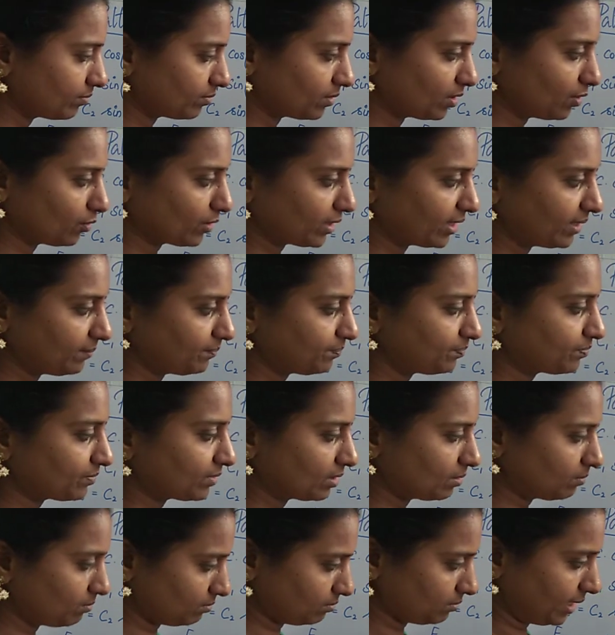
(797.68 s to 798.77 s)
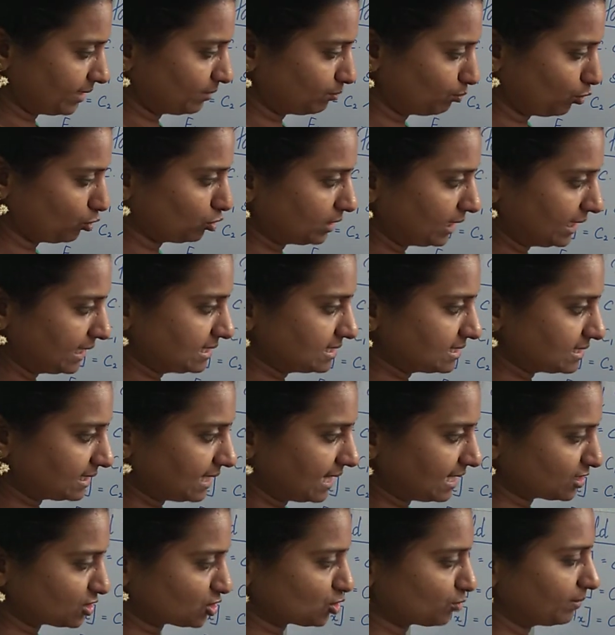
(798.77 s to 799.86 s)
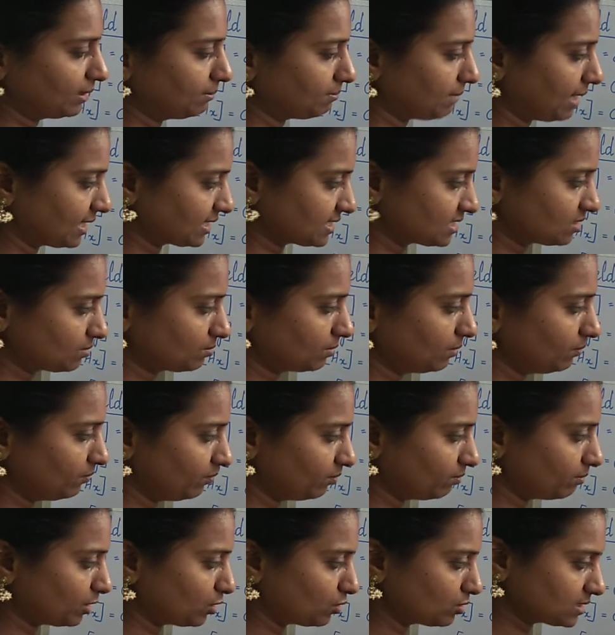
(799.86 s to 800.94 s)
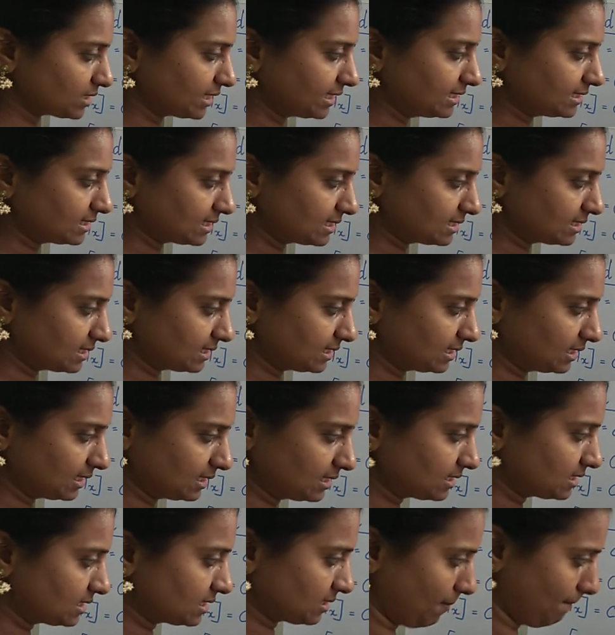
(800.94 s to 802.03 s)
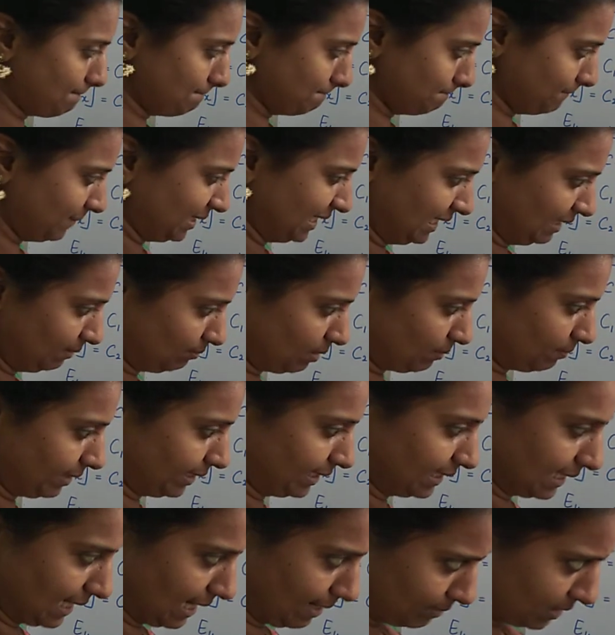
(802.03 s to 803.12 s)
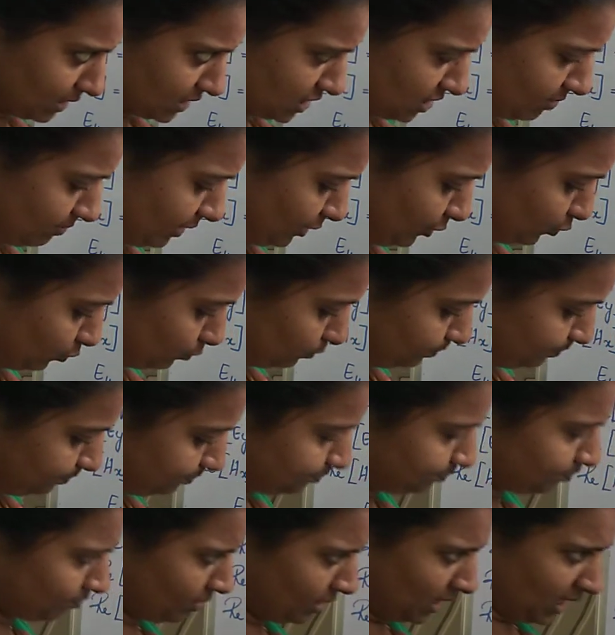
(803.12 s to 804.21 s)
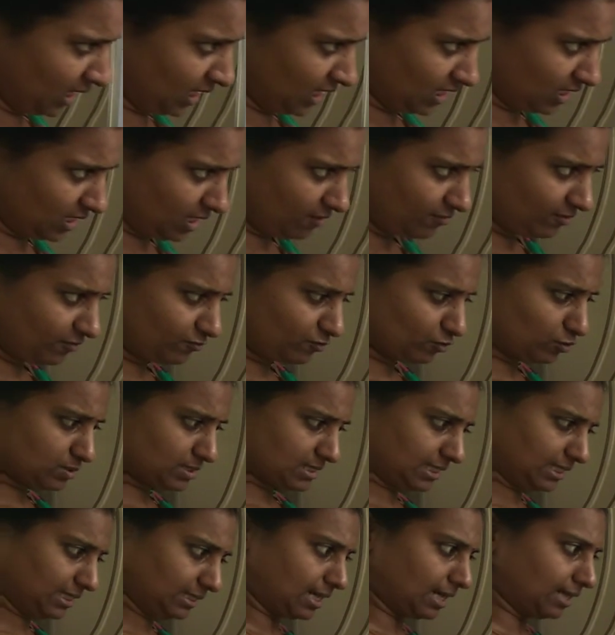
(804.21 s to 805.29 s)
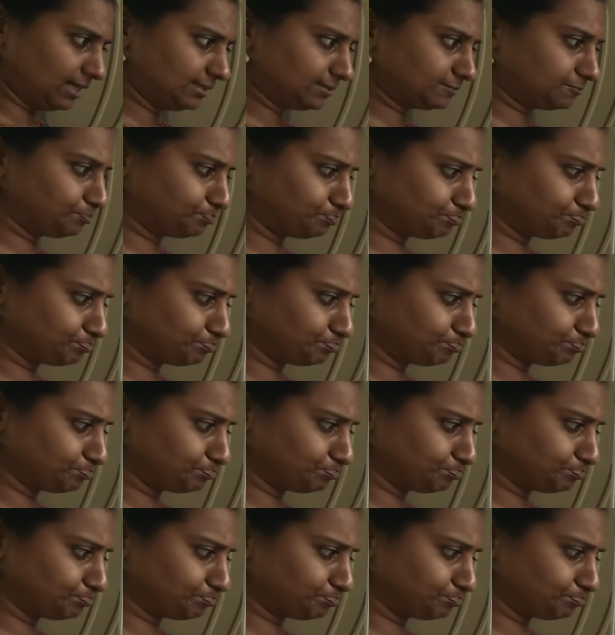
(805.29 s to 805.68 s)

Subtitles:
Okay, at both the ends it has to be maximum because the intensity is minimum at lambda g by 2. Now if you see that,